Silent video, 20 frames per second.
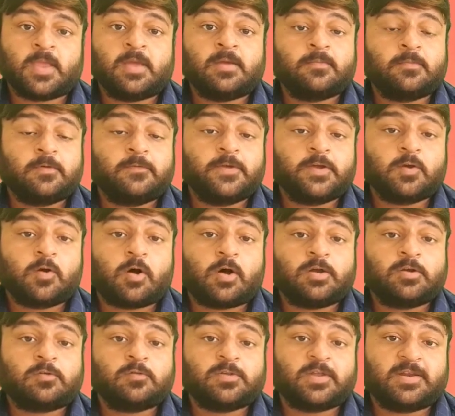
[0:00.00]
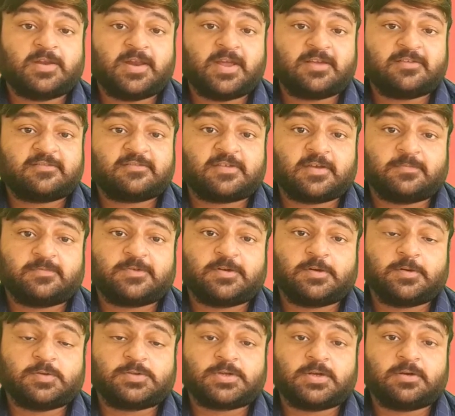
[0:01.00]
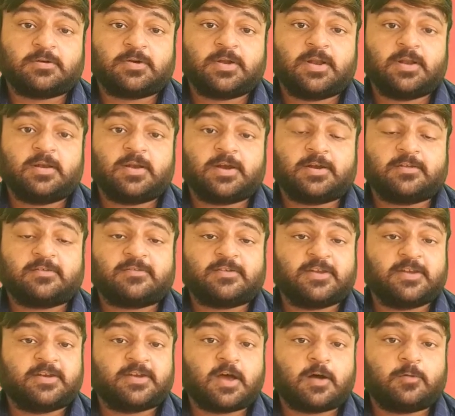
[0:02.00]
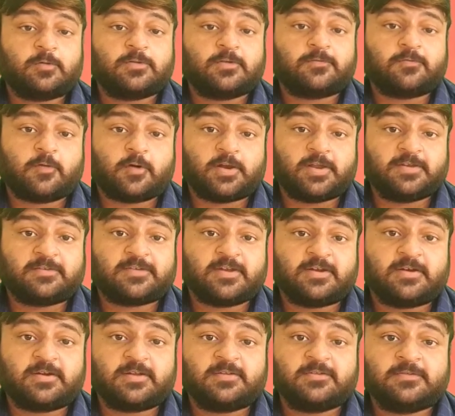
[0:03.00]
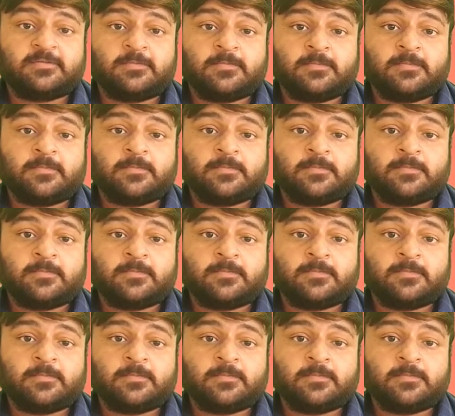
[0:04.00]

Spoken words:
Moving on to the next substitution drill, let us read out the following sentence.